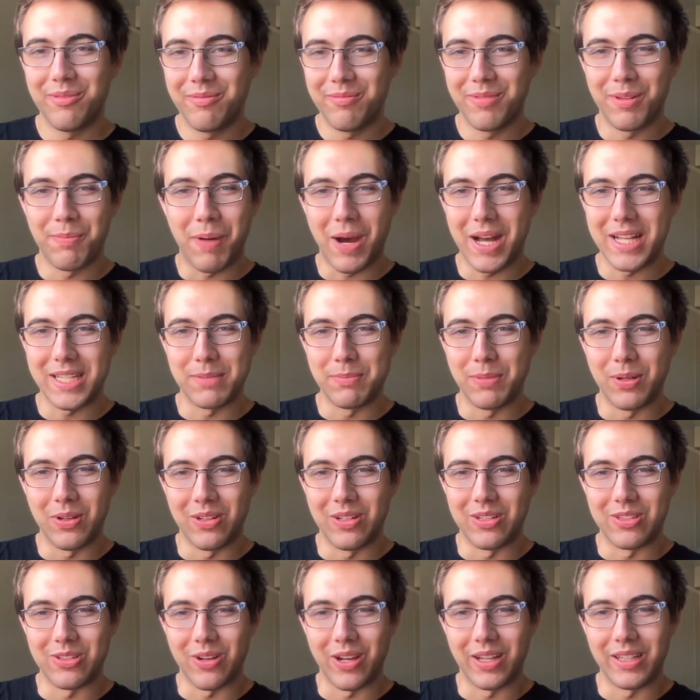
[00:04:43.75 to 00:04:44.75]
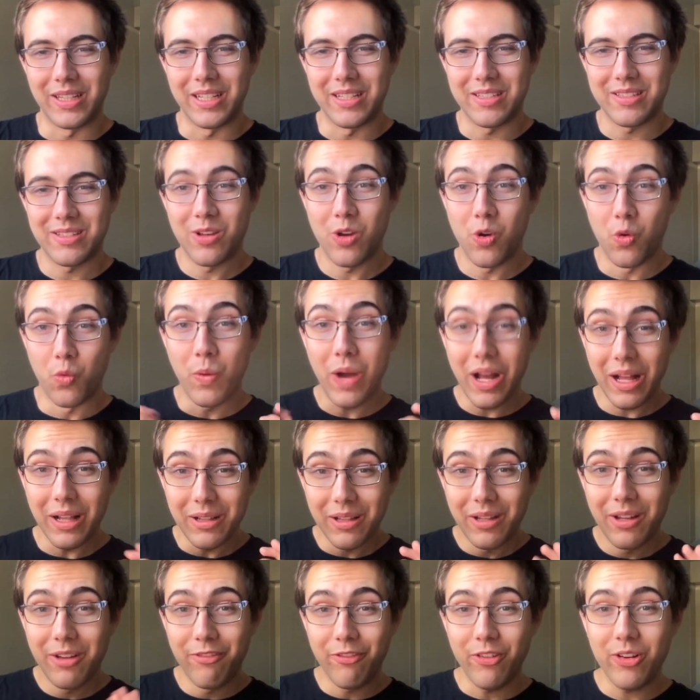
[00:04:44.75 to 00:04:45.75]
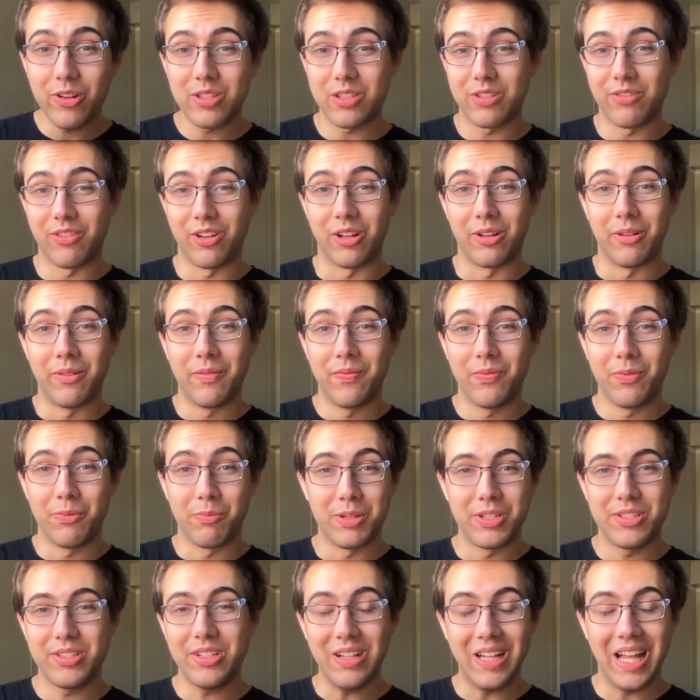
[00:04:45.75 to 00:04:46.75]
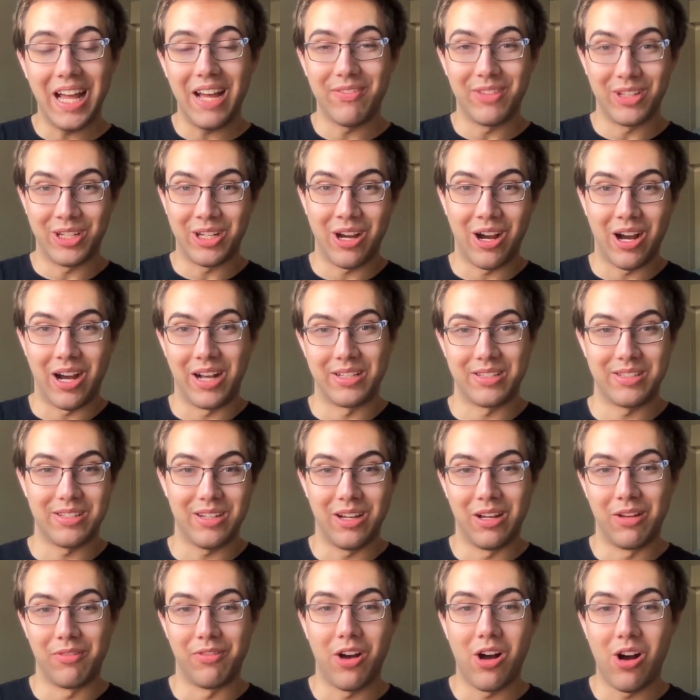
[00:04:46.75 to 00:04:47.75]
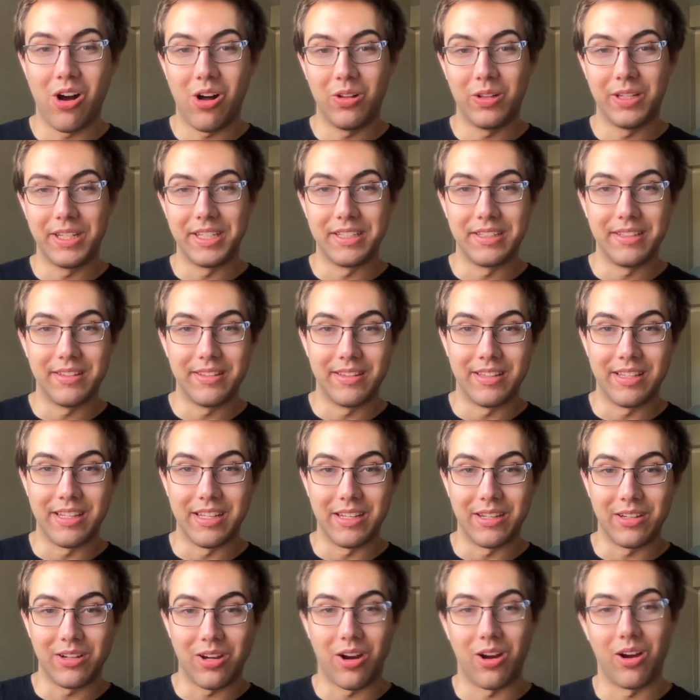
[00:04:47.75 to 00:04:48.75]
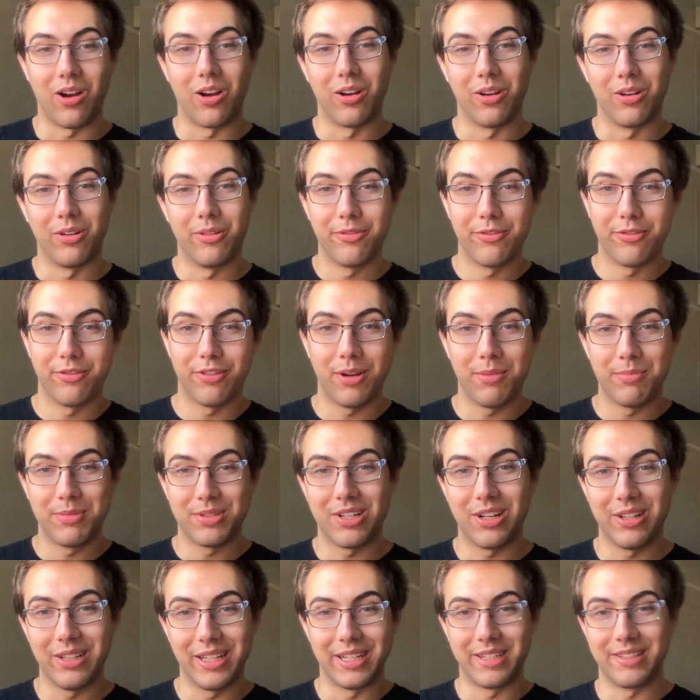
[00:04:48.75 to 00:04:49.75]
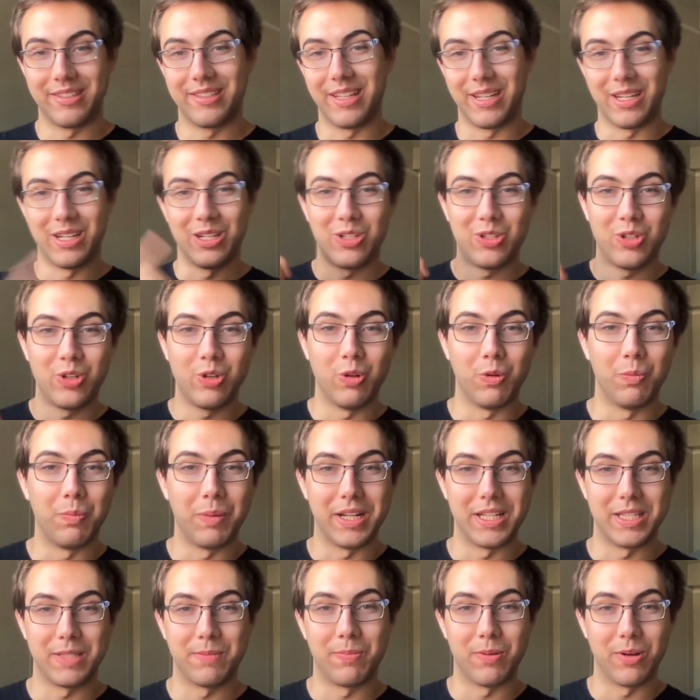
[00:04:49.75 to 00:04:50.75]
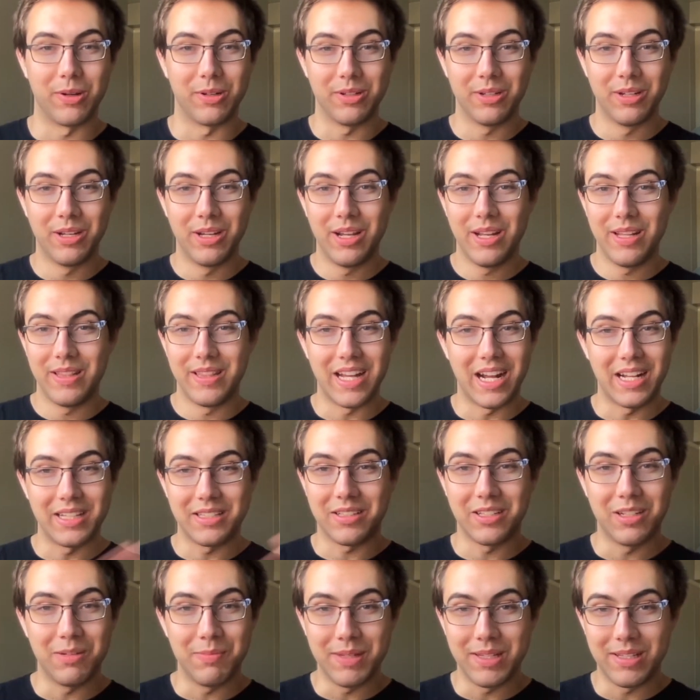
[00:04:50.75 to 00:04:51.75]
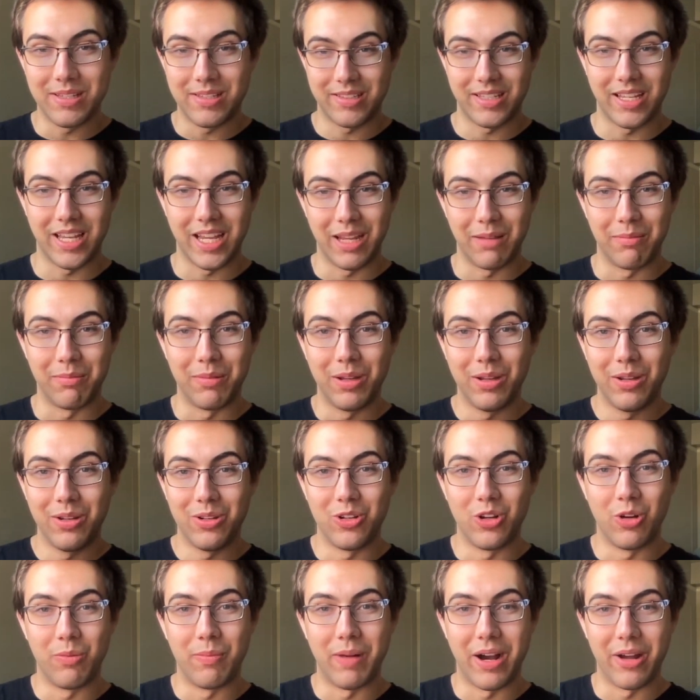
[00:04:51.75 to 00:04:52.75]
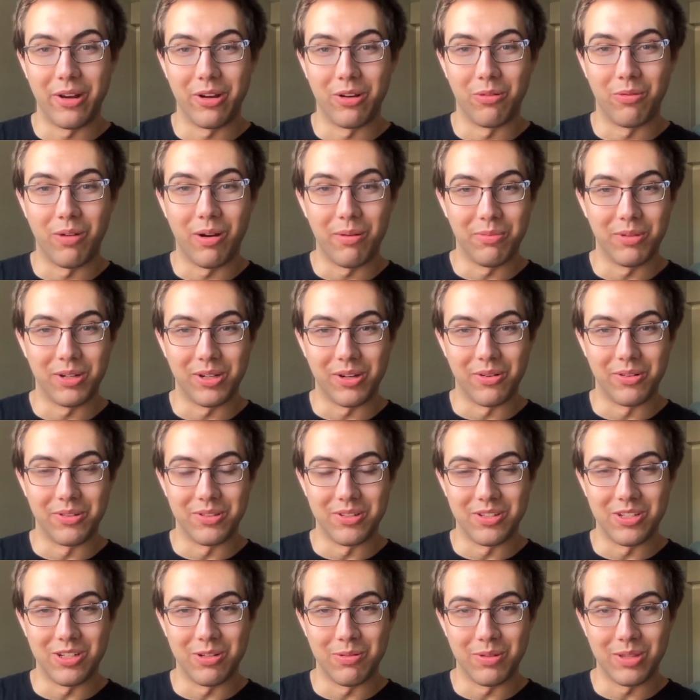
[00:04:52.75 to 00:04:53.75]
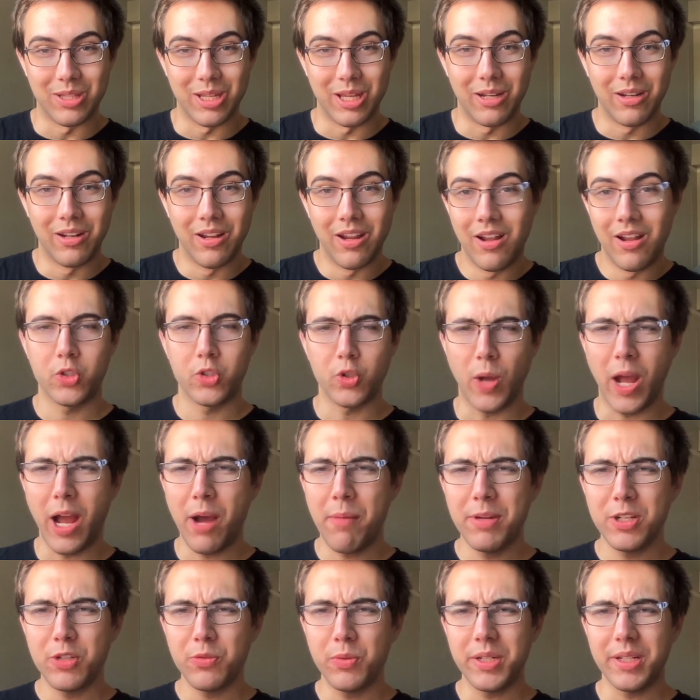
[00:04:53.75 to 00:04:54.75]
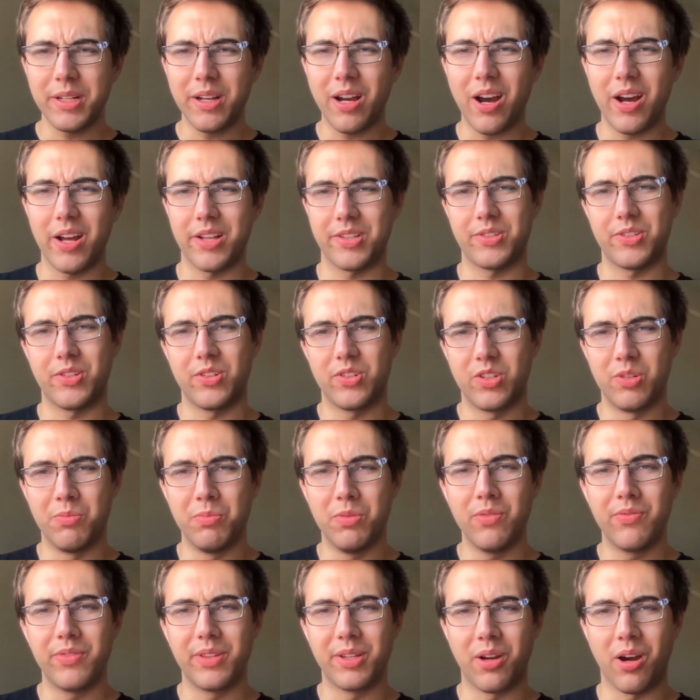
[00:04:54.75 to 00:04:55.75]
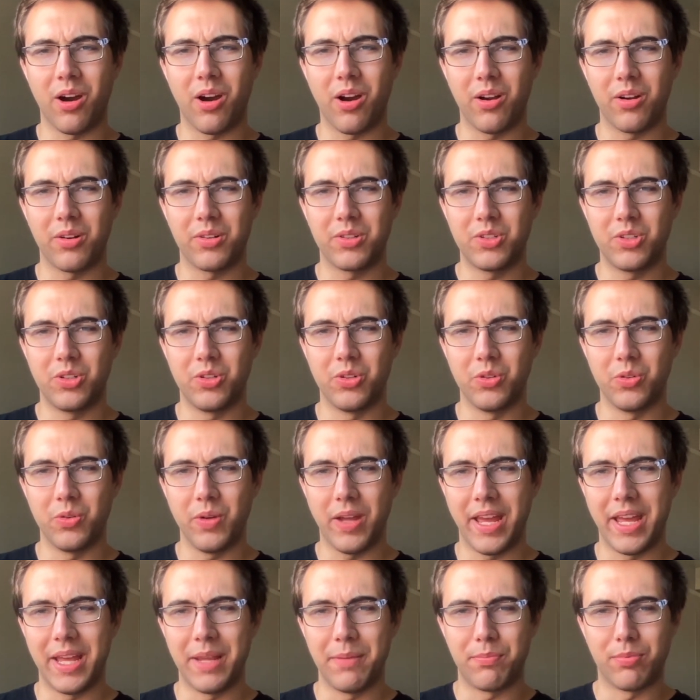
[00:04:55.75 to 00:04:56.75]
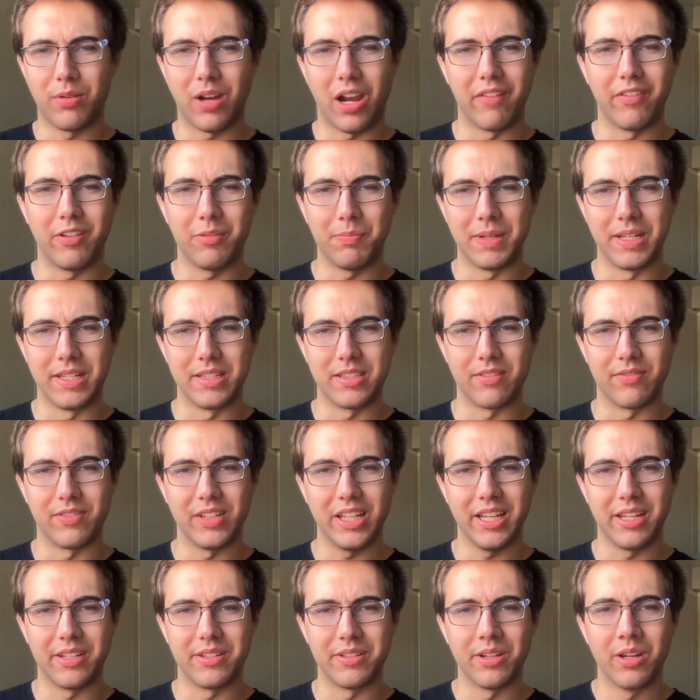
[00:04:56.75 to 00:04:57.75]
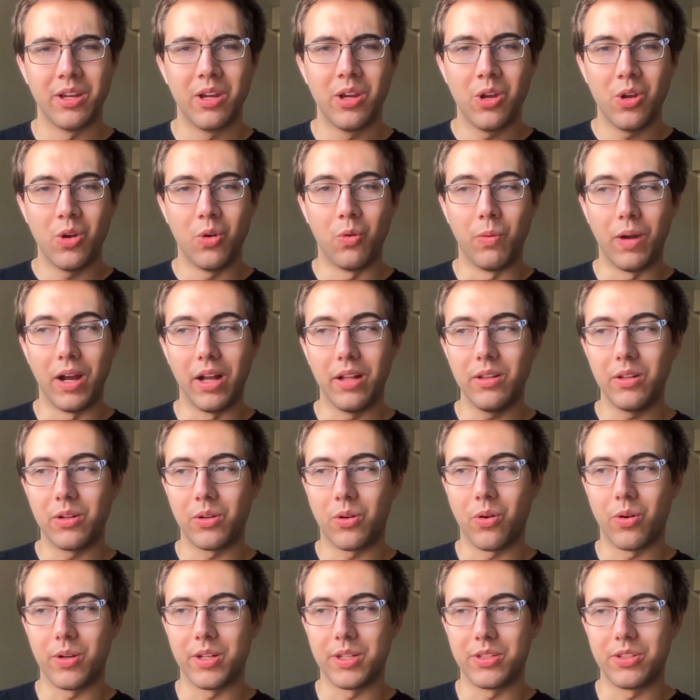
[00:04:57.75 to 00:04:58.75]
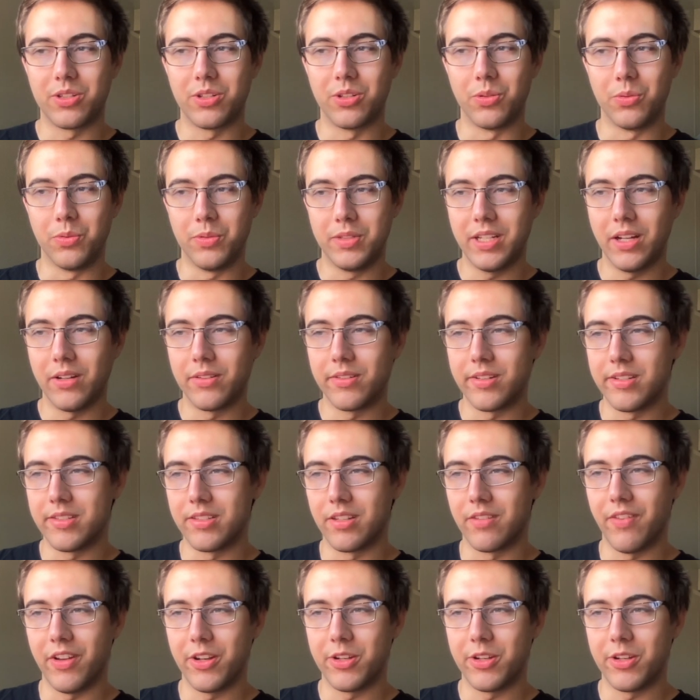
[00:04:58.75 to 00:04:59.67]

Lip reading: The possibilities are endless. Well, first of all, we still have the cost of hauling the car from Salt Lake City to Pittsburgh. That's going to be the same no matter what we're going to do with it. So how much would it cost to move the car to a private piece of land? Well, according to Delta's